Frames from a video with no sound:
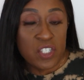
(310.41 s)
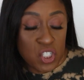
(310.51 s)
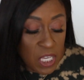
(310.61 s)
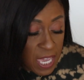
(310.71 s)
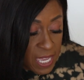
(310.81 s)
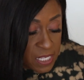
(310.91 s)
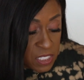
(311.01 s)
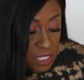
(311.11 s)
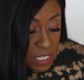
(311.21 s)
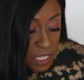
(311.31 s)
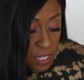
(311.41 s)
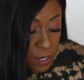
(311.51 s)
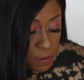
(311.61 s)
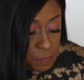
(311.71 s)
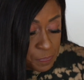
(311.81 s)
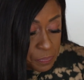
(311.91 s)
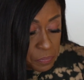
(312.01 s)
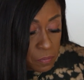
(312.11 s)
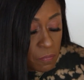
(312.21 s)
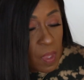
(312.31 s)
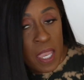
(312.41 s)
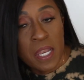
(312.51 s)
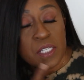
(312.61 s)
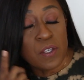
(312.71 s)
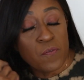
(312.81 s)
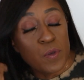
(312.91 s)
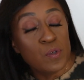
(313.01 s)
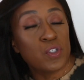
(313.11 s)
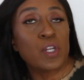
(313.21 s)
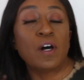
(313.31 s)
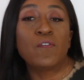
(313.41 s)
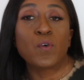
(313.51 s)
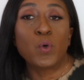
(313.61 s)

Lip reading: shades in here, and it's a fusion of